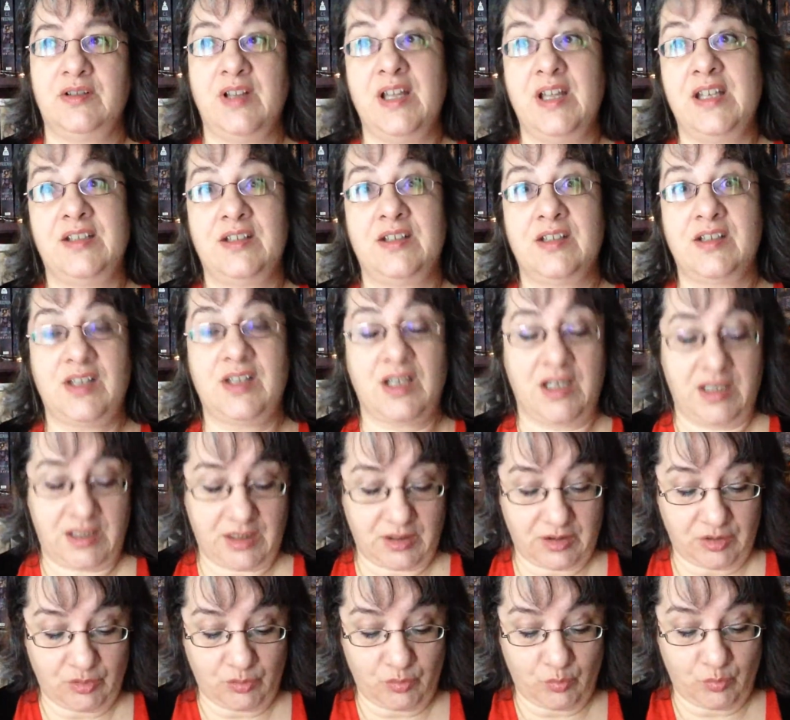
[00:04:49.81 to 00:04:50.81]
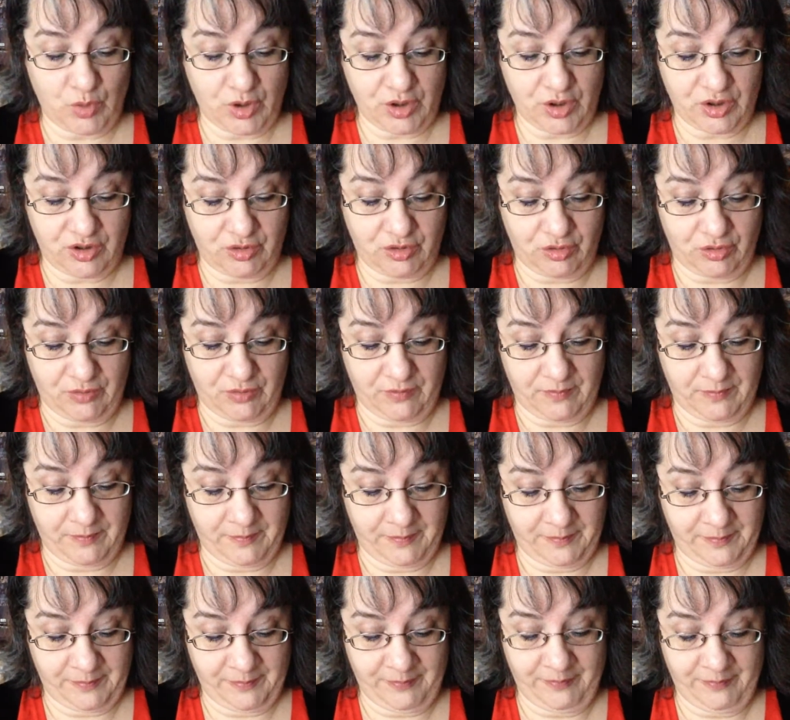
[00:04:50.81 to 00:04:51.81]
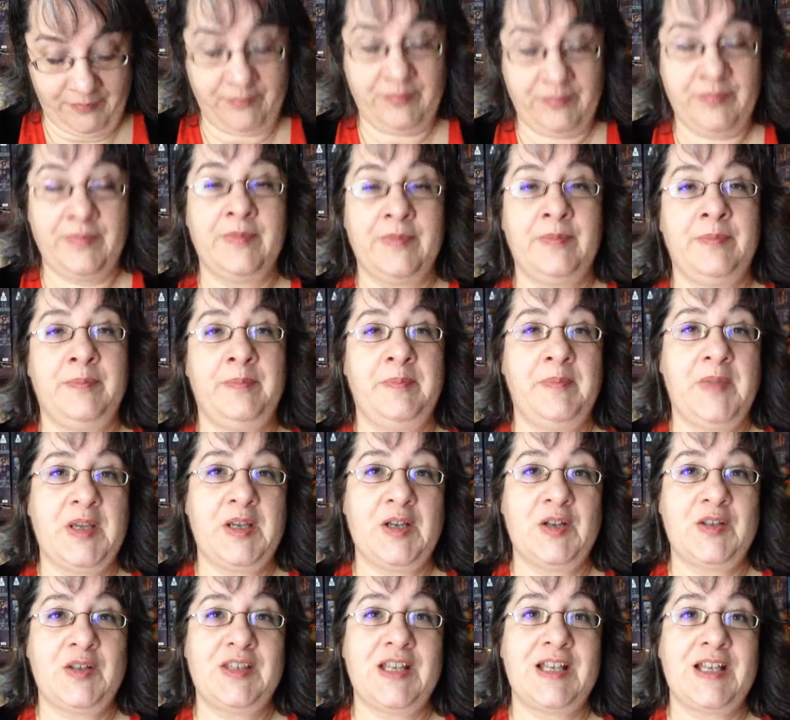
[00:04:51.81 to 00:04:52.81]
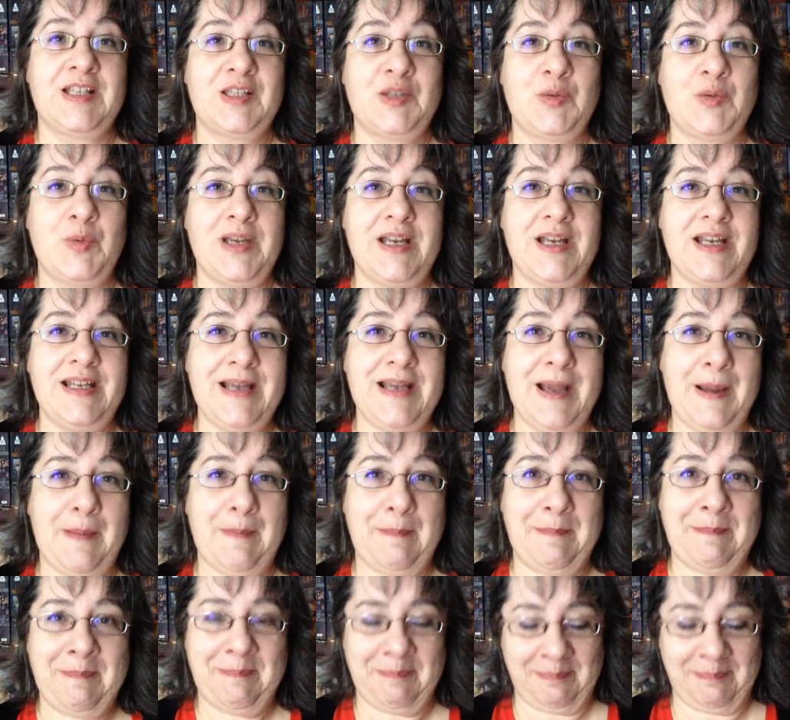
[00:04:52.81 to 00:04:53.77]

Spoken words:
and then decide I don't want to, because that's the way I am.